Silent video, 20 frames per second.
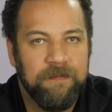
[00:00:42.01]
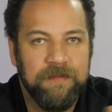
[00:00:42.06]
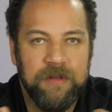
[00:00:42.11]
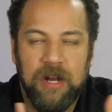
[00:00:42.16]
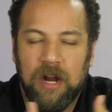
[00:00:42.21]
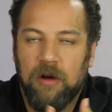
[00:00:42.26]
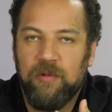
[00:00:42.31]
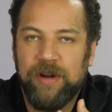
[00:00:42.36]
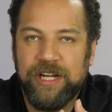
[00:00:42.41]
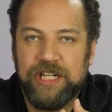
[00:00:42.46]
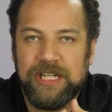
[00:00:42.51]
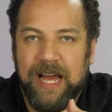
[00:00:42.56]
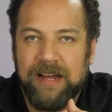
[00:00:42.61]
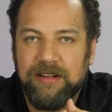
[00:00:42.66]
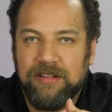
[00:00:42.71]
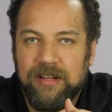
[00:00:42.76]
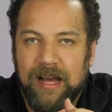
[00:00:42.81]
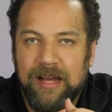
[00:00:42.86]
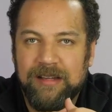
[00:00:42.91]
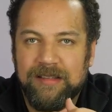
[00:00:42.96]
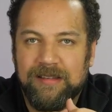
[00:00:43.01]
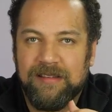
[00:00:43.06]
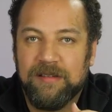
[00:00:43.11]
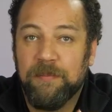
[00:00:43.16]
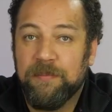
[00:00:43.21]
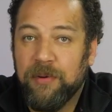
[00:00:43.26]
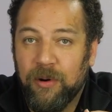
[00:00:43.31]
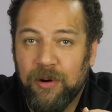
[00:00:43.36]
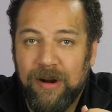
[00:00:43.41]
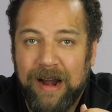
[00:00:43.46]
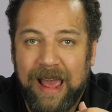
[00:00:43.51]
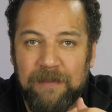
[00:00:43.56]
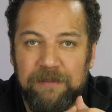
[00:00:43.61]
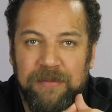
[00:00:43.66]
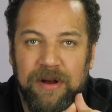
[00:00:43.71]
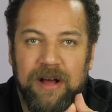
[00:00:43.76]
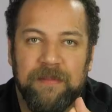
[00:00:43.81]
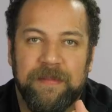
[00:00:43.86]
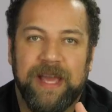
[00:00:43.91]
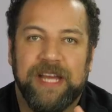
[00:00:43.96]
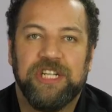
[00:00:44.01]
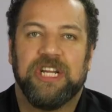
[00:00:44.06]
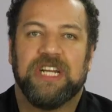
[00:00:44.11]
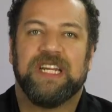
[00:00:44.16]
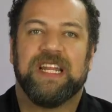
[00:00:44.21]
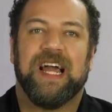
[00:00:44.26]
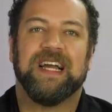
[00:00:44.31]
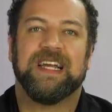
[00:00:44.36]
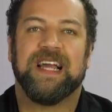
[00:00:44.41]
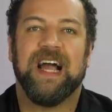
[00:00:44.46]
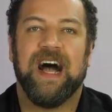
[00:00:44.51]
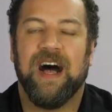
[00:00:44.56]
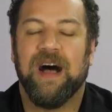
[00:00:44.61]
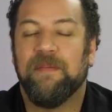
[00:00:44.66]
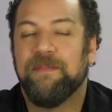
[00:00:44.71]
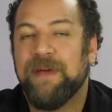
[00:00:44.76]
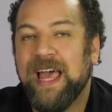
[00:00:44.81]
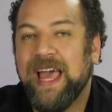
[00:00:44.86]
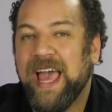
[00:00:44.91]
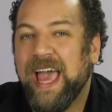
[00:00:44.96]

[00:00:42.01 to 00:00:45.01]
you know, reach out to us, support@PalmAgent.com,